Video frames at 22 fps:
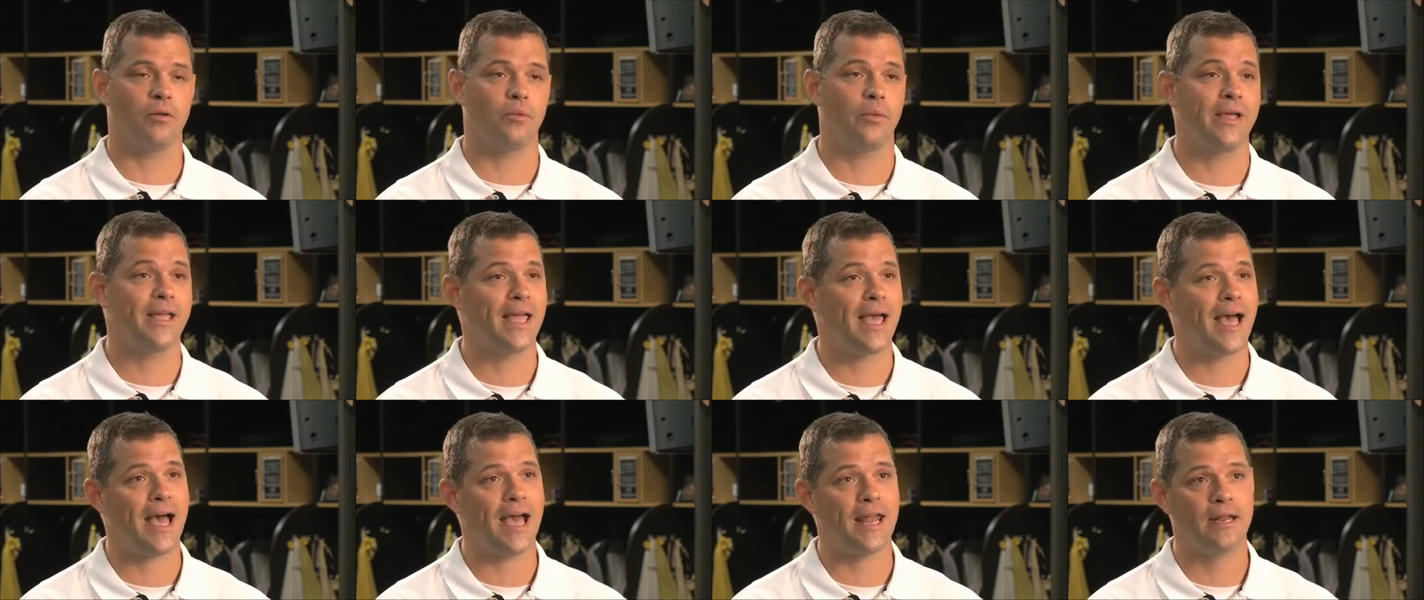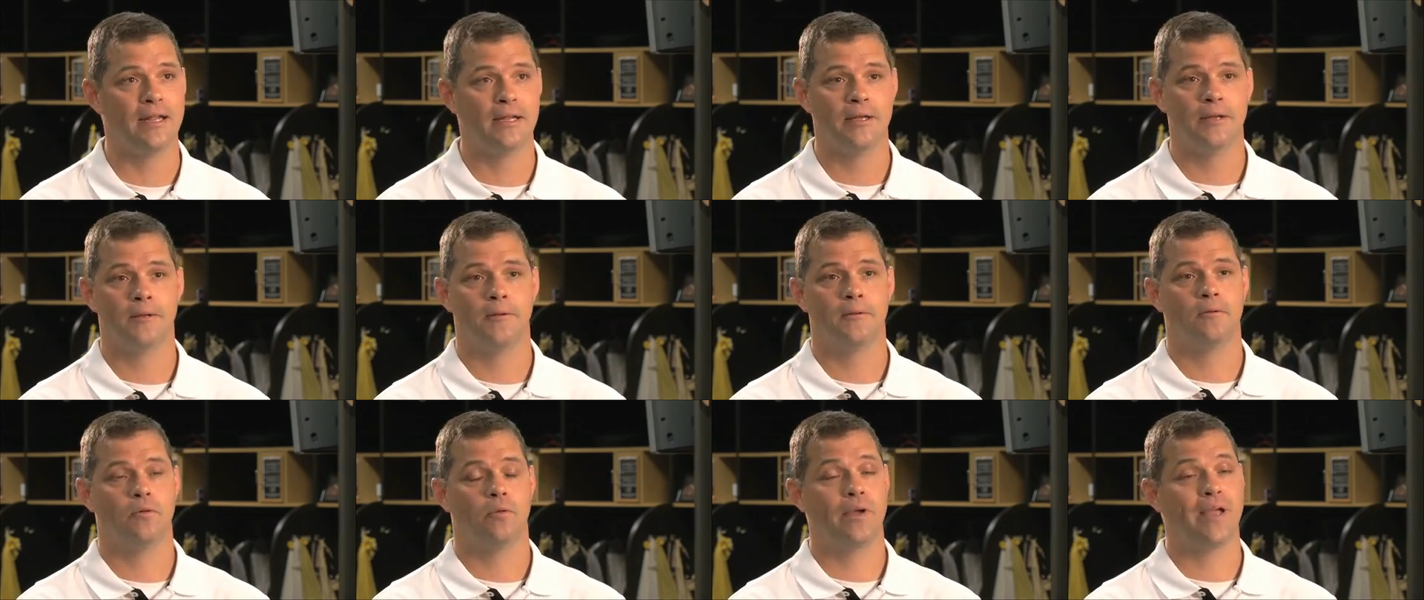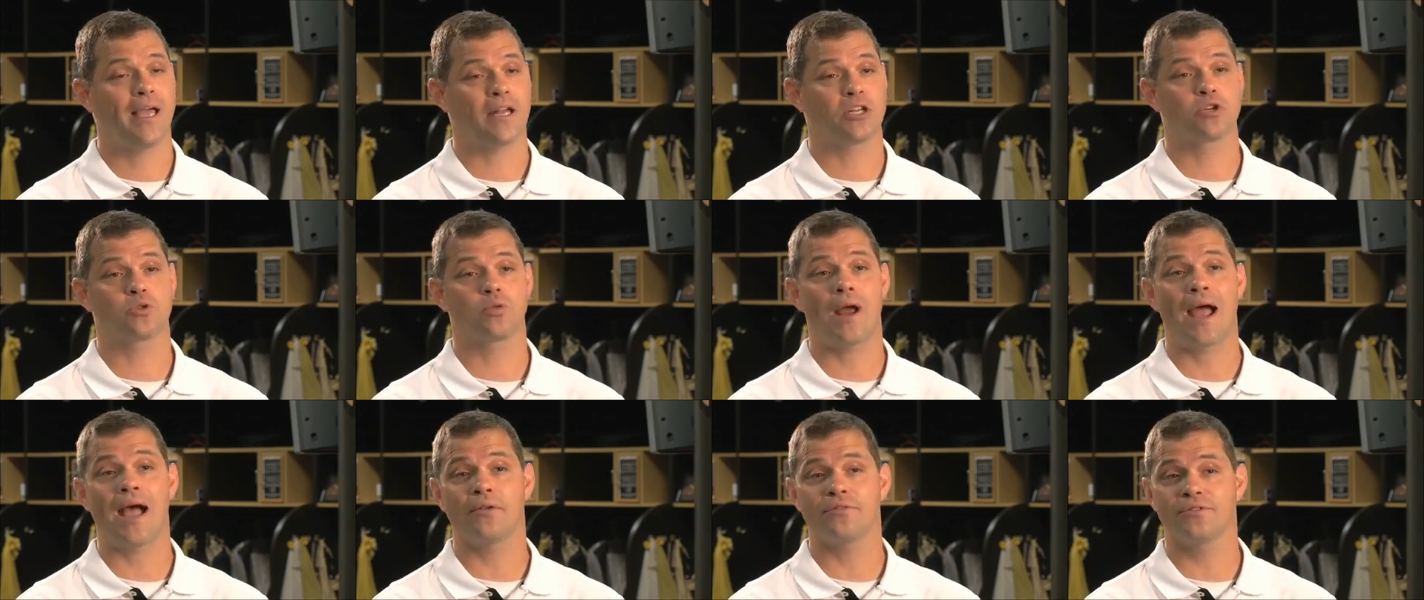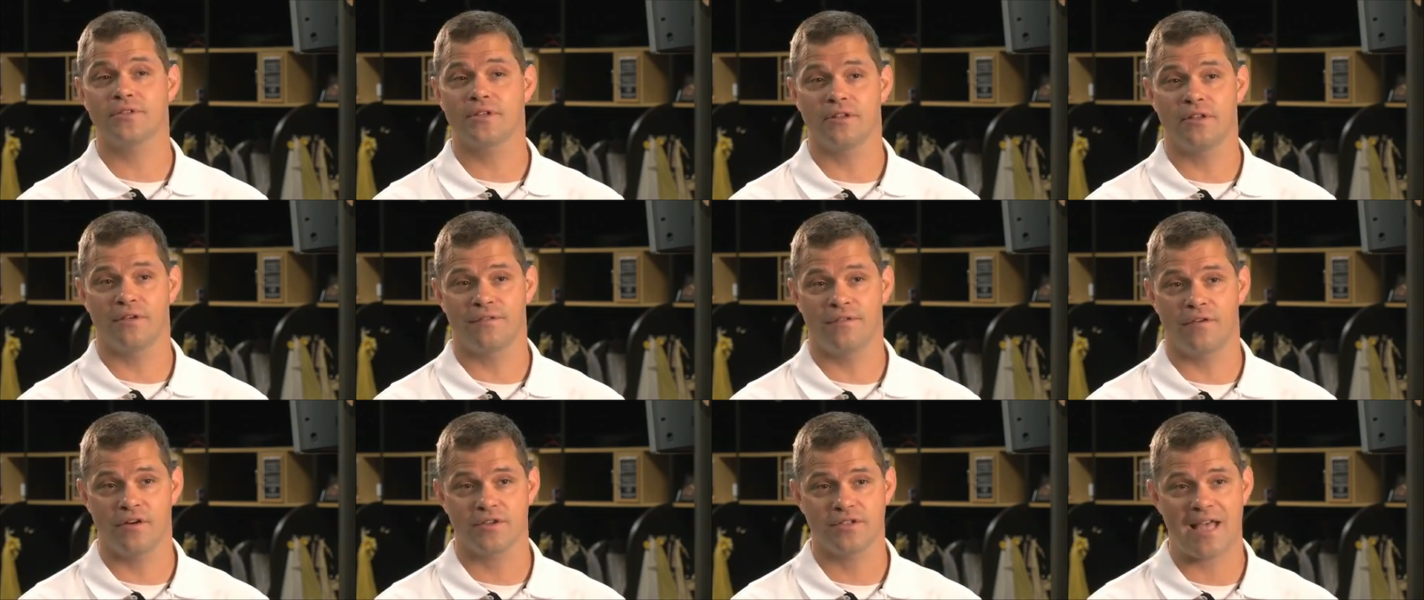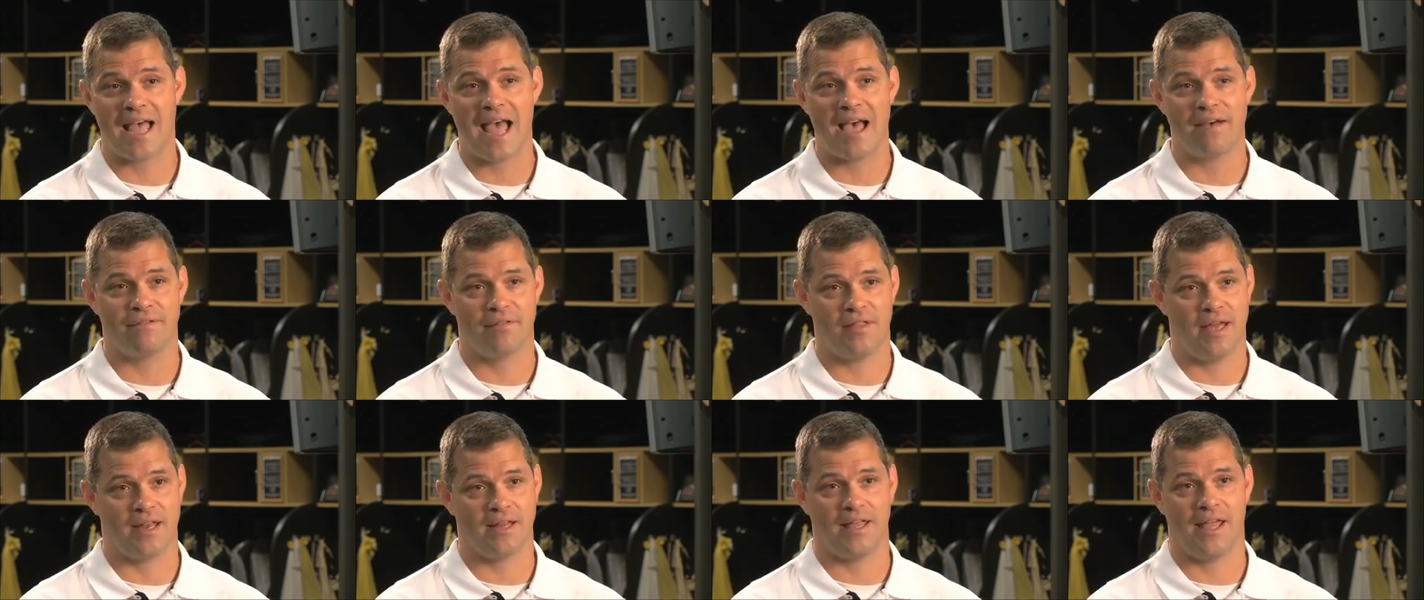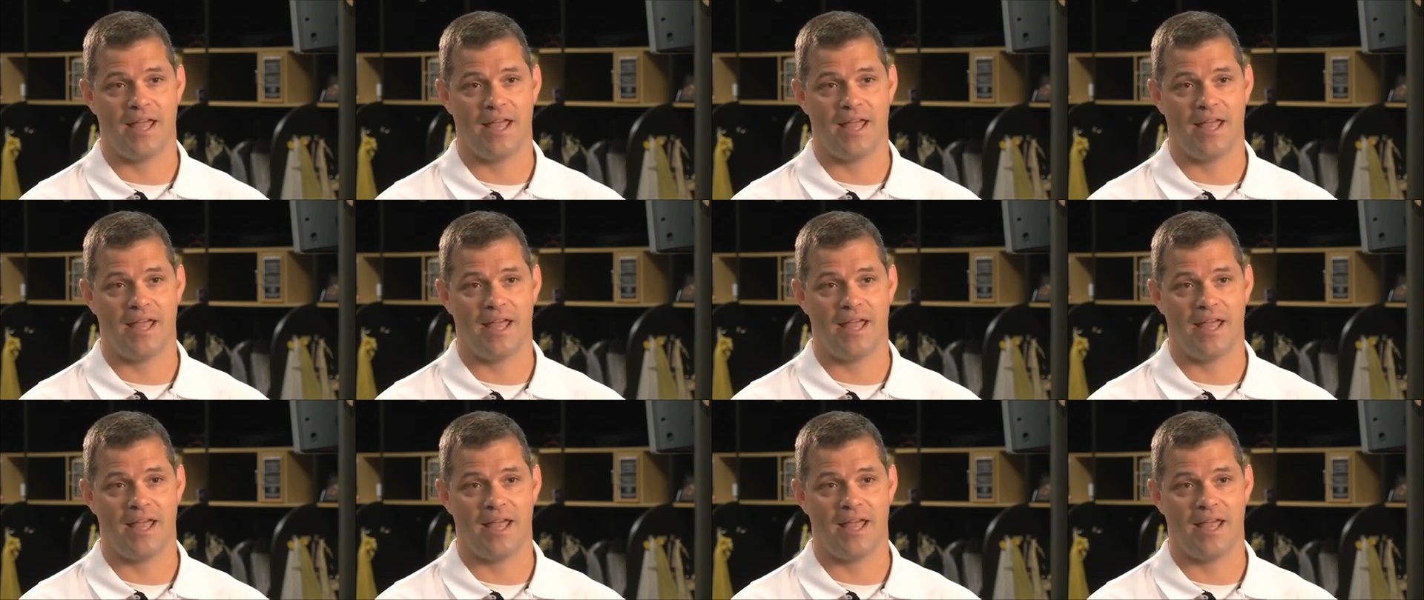and we got trounced in the first half of that